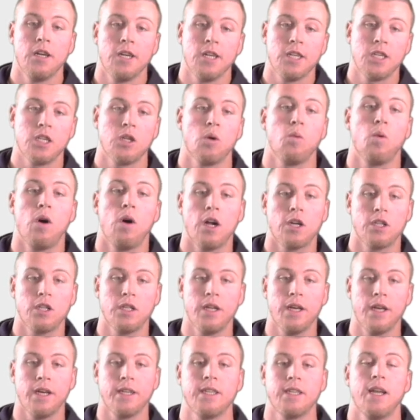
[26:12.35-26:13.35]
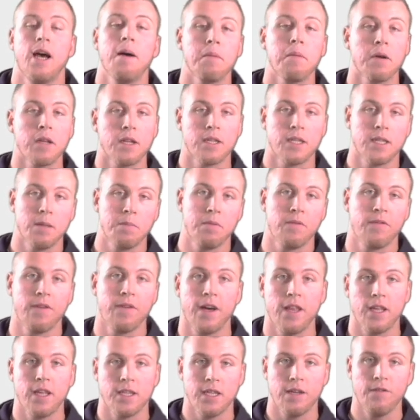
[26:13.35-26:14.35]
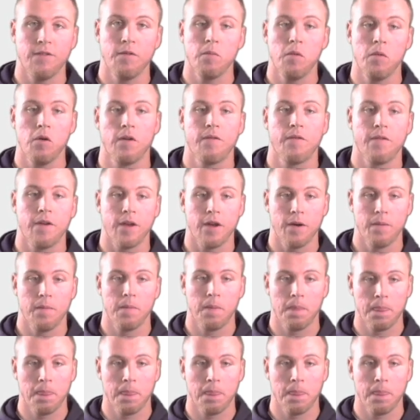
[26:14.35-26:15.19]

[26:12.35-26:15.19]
So watch this. I'm going to simplify this even more for you.